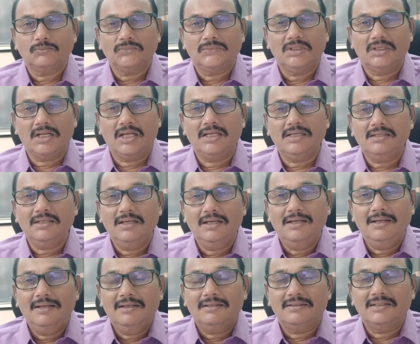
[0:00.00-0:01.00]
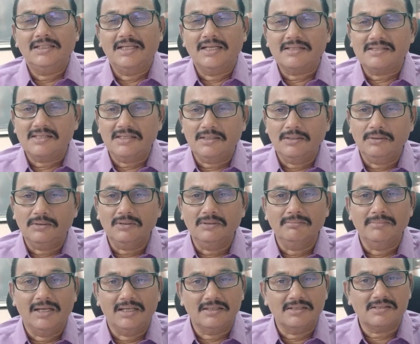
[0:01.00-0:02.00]
Right? The executive
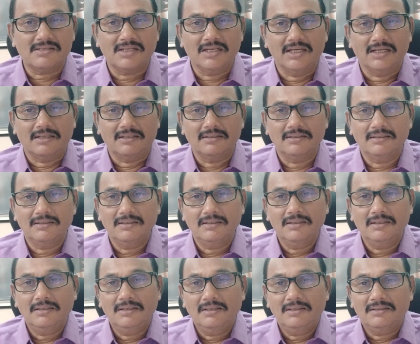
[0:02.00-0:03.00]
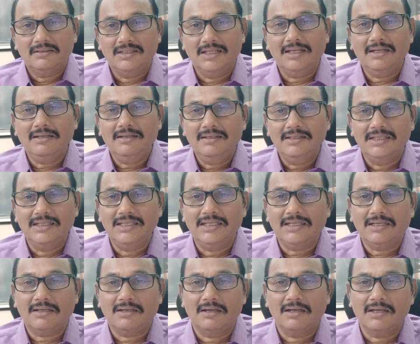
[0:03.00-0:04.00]
magistrate, then
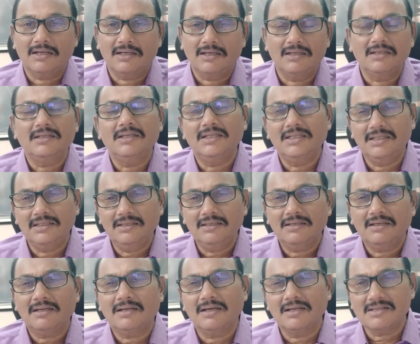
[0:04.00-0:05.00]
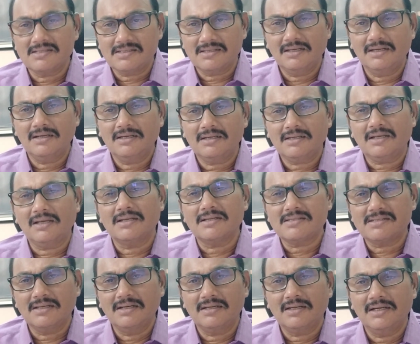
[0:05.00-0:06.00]
he
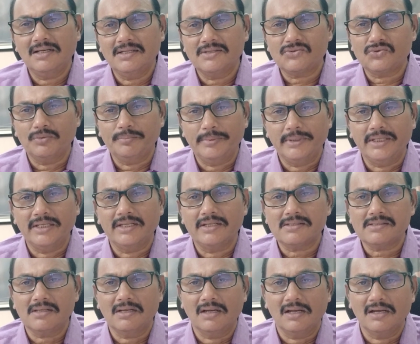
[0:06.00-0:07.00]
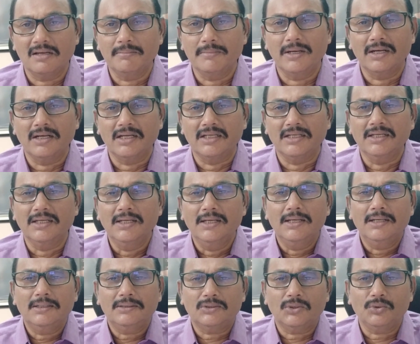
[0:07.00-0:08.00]
consulted his superiors, and ultimately
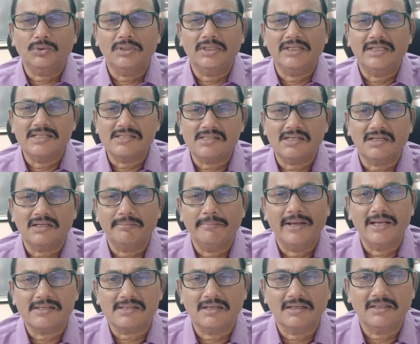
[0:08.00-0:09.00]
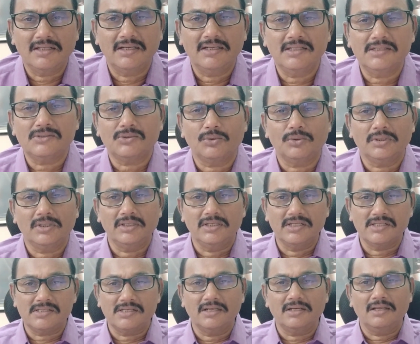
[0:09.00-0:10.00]
through the district magistrate, that is through the
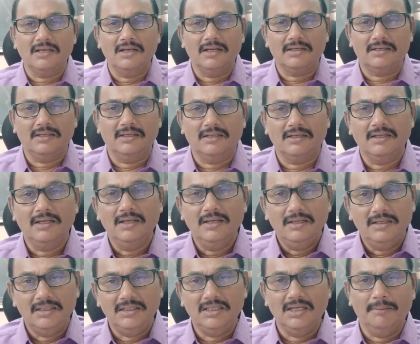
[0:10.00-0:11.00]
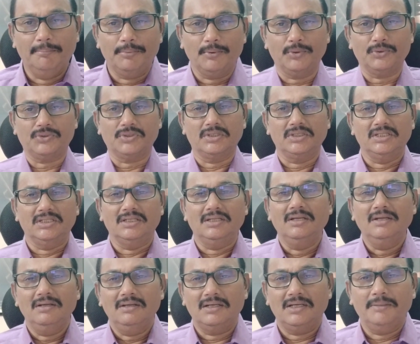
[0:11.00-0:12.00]
district collector, he approached the
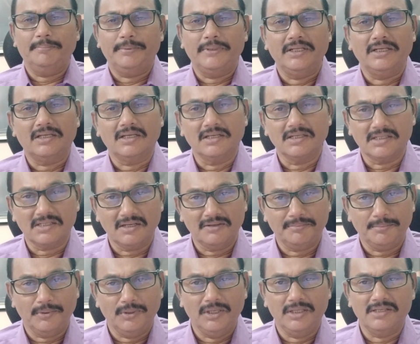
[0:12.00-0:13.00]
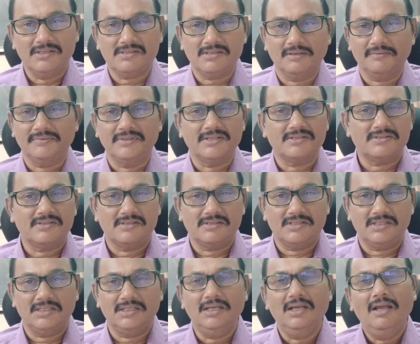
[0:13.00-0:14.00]
deputy commissioner of police of the
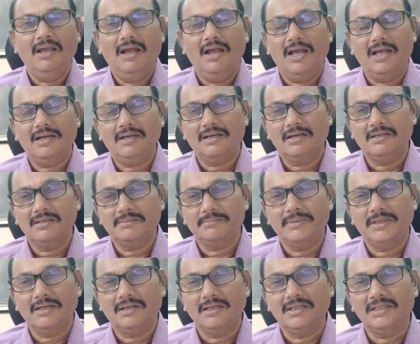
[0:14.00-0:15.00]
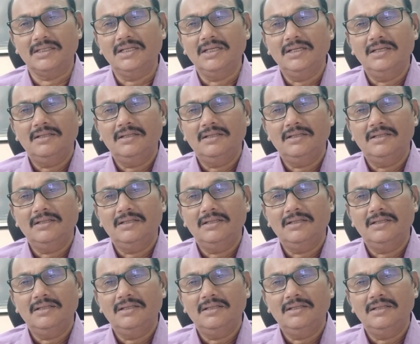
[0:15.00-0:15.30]
city, and ultimately